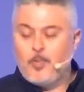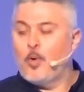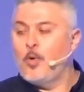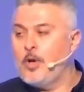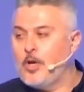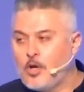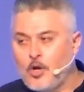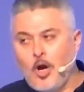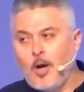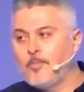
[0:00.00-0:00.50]
The
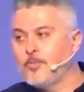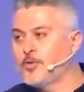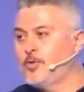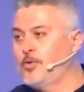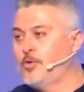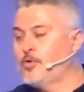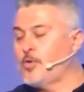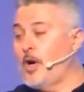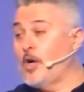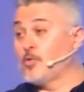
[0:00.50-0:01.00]
pruning
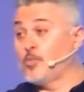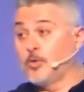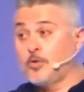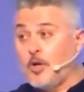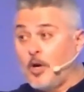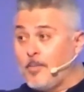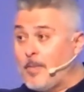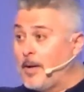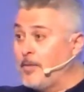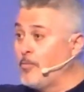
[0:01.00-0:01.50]
comes through
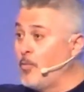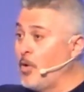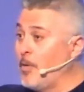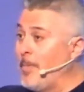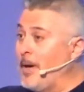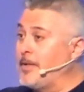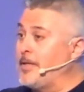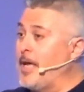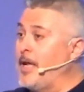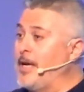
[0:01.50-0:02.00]
trials. We'll talk about
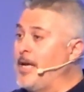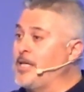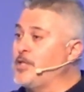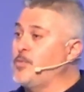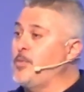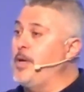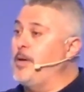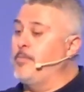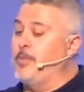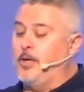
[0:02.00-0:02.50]
more about that
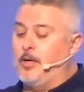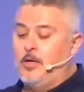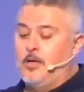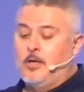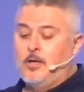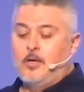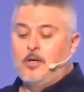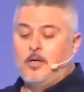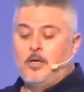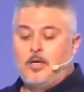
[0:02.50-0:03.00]
next week.
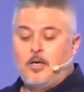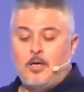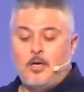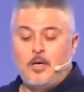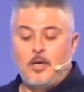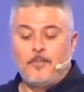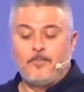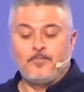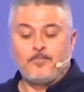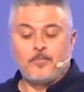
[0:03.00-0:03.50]
But
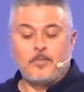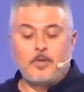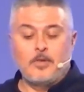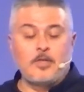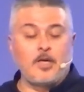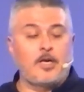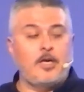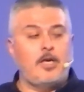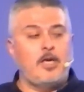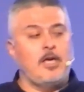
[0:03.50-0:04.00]

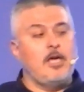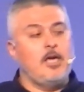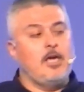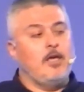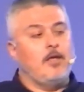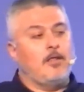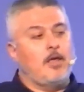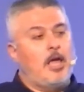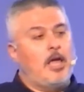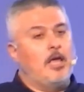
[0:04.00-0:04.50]
the
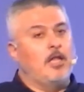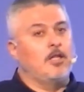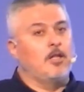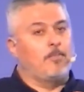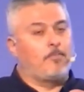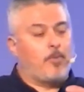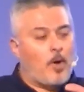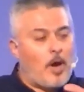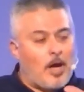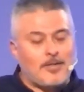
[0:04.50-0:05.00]
key
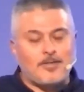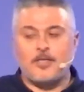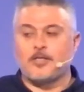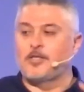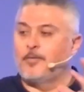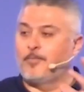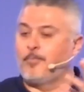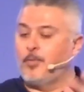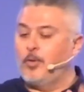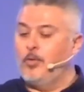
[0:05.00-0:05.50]
in the
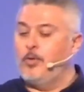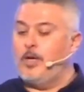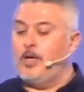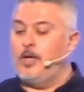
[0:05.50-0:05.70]
process of